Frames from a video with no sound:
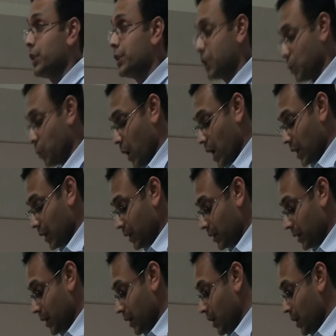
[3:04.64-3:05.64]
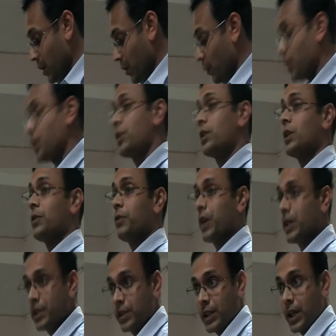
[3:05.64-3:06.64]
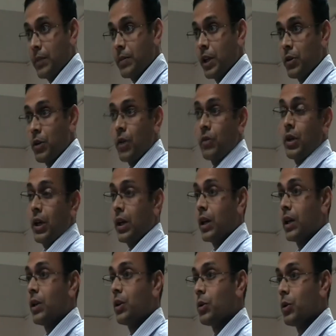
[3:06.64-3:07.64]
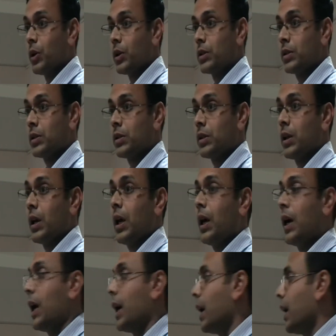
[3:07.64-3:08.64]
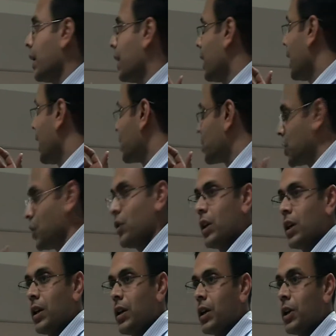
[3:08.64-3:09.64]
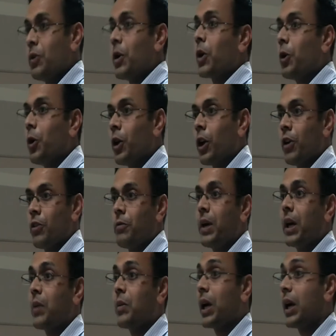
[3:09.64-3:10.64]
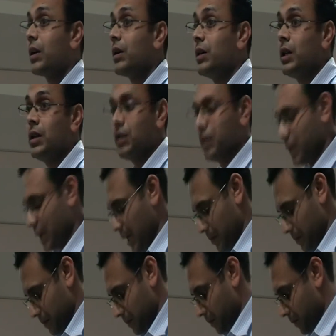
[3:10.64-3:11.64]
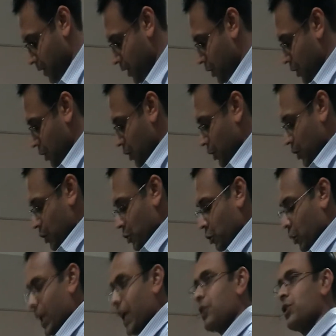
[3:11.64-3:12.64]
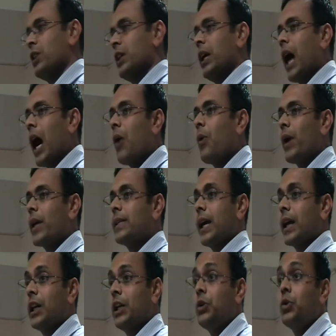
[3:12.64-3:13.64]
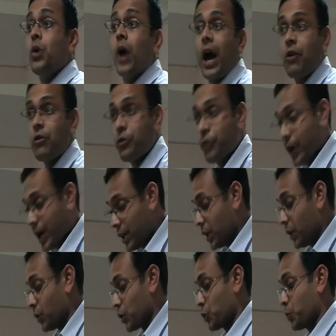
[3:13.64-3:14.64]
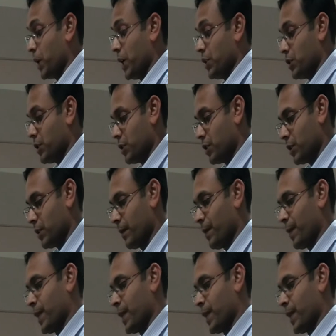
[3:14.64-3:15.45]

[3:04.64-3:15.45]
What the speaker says: CC1, which is the first step that you have taken towards achieving your goal of becoming a DTM. So let's see how exactly you have fared in your speech.